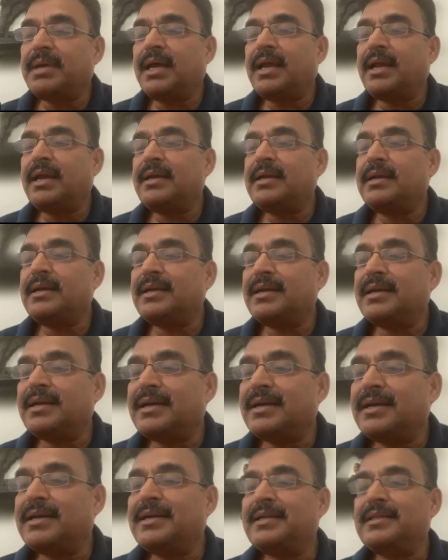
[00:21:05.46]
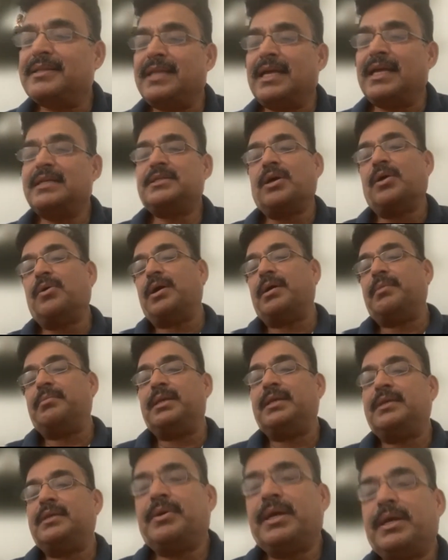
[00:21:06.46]
and that's how
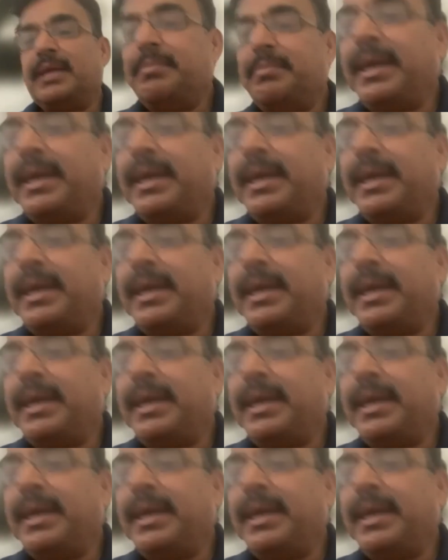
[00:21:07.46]
you can